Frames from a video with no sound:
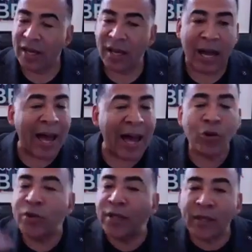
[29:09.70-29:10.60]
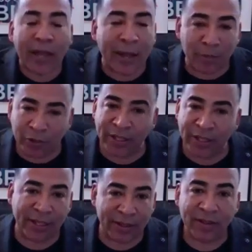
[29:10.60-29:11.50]
I don't need a
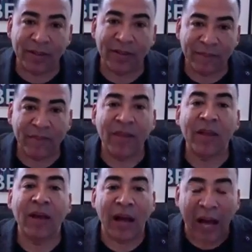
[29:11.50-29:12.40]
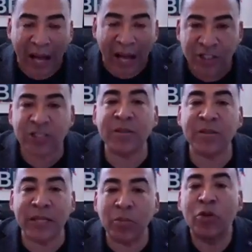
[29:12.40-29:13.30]
Lamborghini. I just
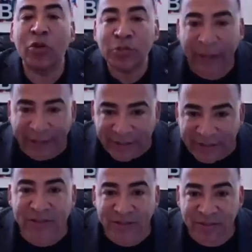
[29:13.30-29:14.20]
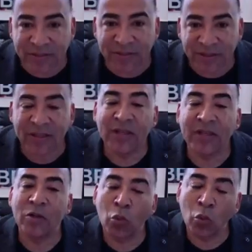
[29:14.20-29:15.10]
need more space.
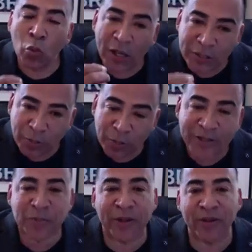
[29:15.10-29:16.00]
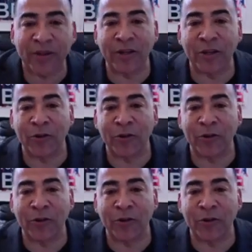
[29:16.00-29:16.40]
Mm-hmm. What's prosperity to you?